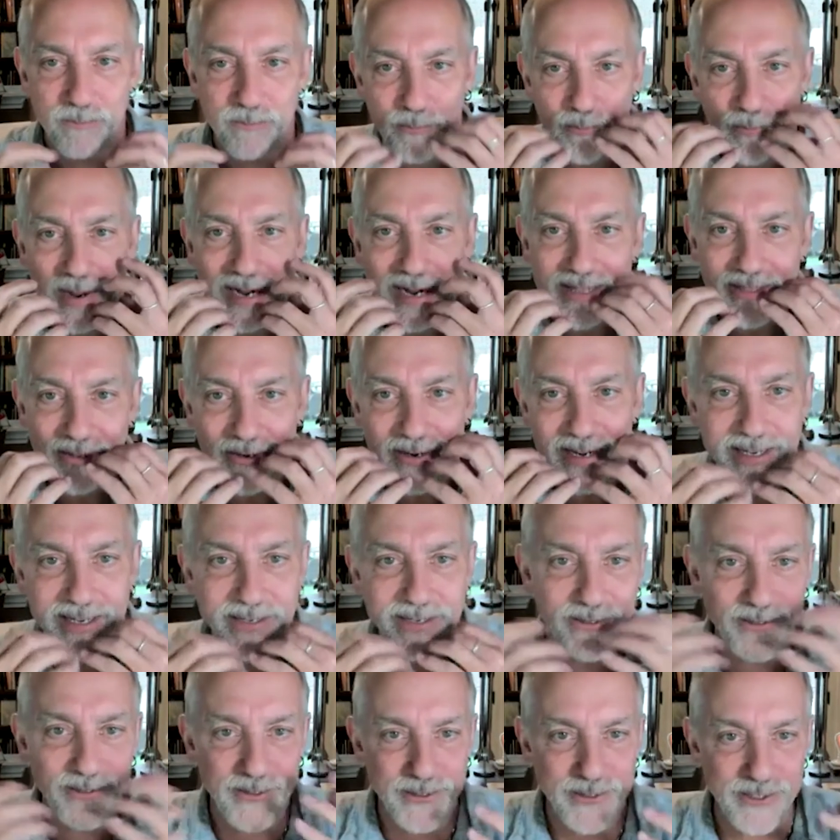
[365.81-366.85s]
biting their
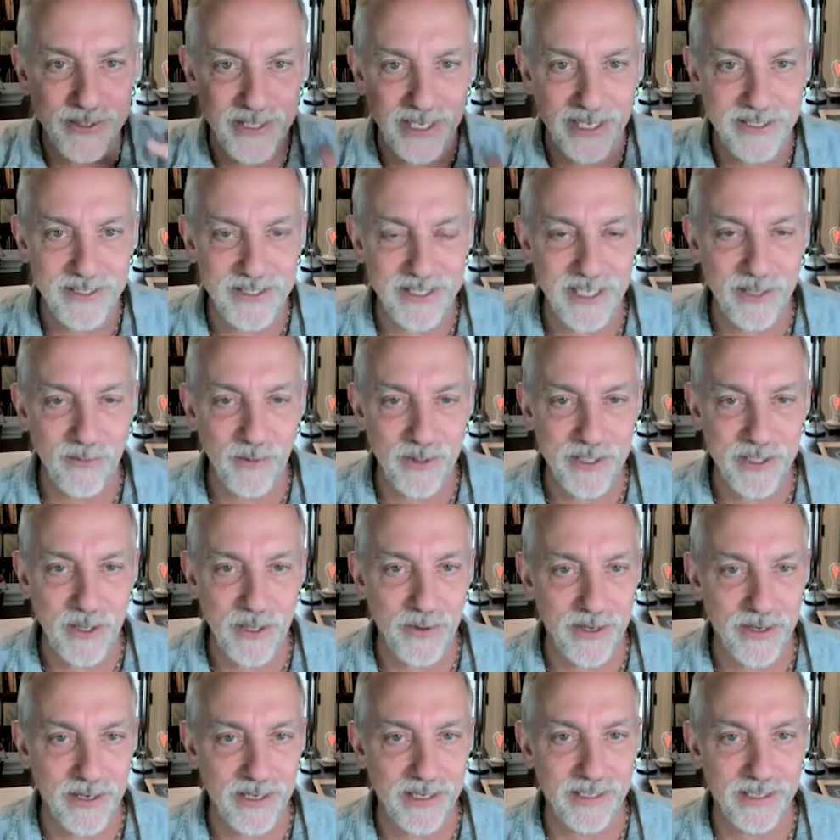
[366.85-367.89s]
nails, gonna seeing what's going
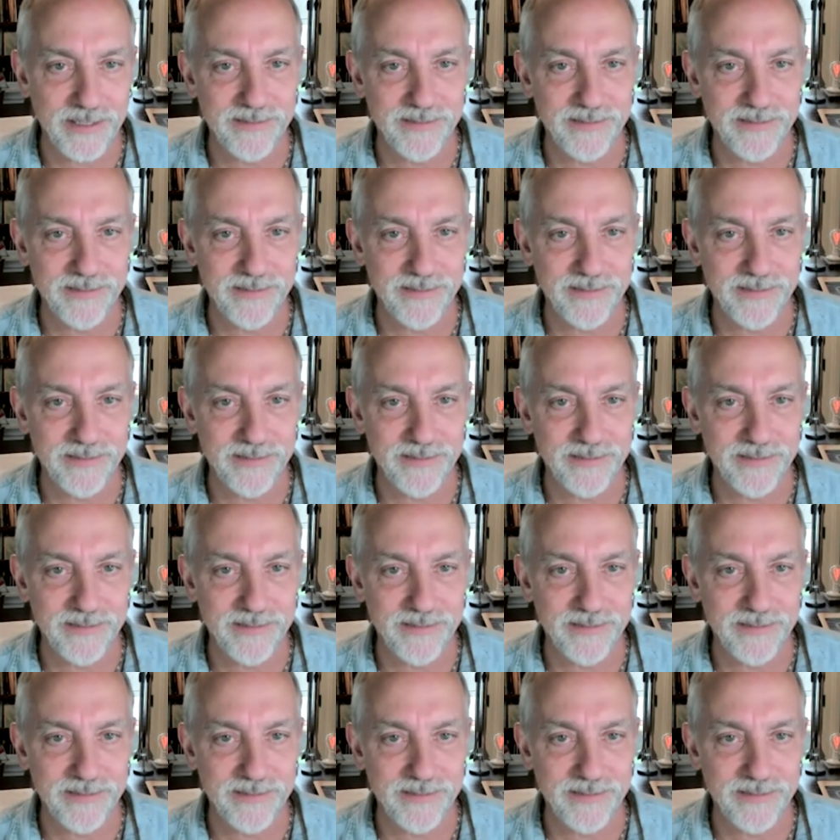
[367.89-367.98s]
on.